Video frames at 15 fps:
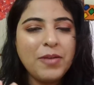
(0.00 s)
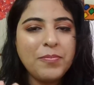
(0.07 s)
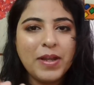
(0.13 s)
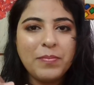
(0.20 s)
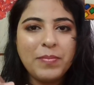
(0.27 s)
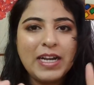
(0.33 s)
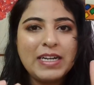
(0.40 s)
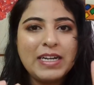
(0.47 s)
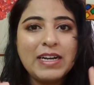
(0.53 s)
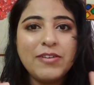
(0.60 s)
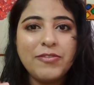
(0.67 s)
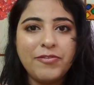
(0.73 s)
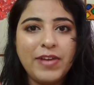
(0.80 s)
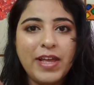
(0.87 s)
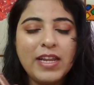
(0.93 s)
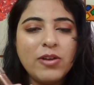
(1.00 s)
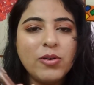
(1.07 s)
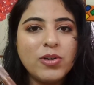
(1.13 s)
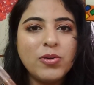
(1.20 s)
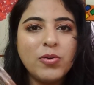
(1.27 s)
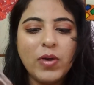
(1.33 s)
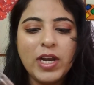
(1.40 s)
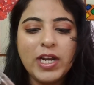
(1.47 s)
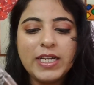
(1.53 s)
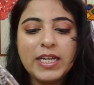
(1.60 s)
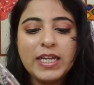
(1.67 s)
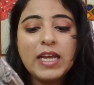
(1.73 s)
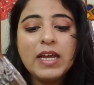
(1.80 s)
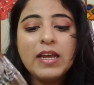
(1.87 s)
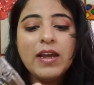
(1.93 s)
quite pigmented, very good
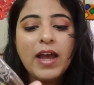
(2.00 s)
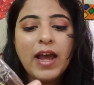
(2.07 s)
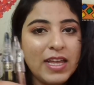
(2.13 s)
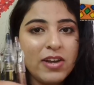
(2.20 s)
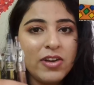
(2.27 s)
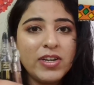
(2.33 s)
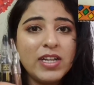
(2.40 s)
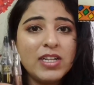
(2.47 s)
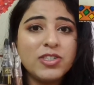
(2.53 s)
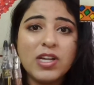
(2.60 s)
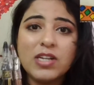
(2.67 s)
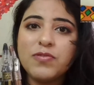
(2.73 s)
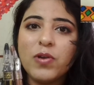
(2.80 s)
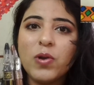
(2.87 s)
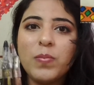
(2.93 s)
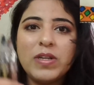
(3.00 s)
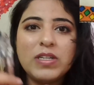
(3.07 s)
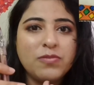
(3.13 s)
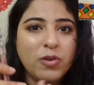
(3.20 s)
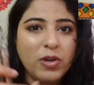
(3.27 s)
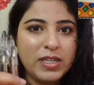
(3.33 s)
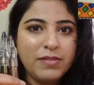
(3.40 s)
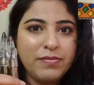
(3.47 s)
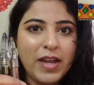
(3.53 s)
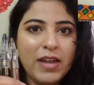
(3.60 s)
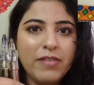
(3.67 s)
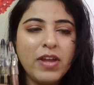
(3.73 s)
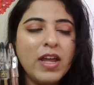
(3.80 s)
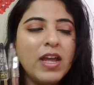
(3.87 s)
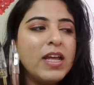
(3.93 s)
quality, and they retail just for rupees
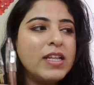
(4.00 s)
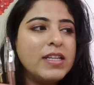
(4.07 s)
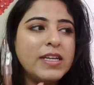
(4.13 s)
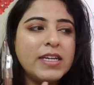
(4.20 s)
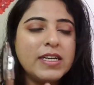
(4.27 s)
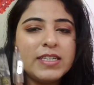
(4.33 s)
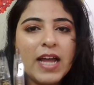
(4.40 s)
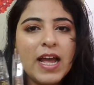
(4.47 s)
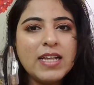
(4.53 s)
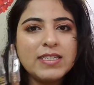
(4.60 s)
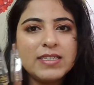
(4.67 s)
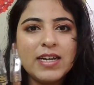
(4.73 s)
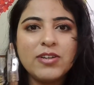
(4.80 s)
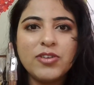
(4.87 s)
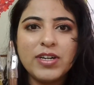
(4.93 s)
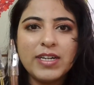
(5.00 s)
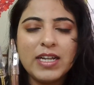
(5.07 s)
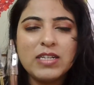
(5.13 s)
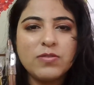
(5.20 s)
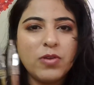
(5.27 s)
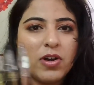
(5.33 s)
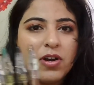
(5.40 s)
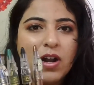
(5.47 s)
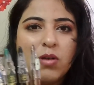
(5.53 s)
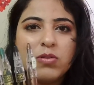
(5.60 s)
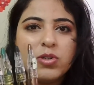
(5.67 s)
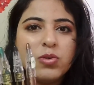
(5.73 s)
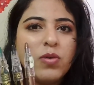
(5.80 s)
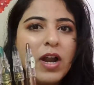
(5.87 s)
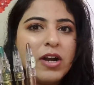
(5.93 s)
45. The entire set retails for
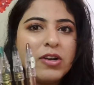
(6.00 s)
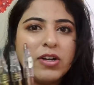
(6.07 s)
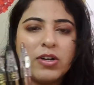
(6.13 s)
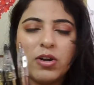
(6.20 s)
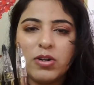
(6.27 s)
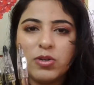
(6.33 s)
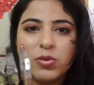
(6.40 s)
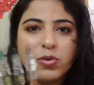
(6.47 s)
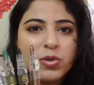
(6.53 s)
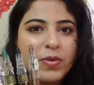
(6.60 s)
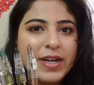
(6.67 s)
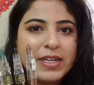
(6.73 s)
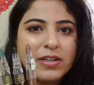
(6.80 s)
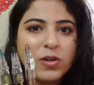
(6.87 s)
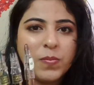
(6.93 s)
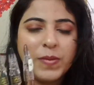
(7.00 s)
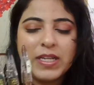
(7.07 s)
around 200 or 220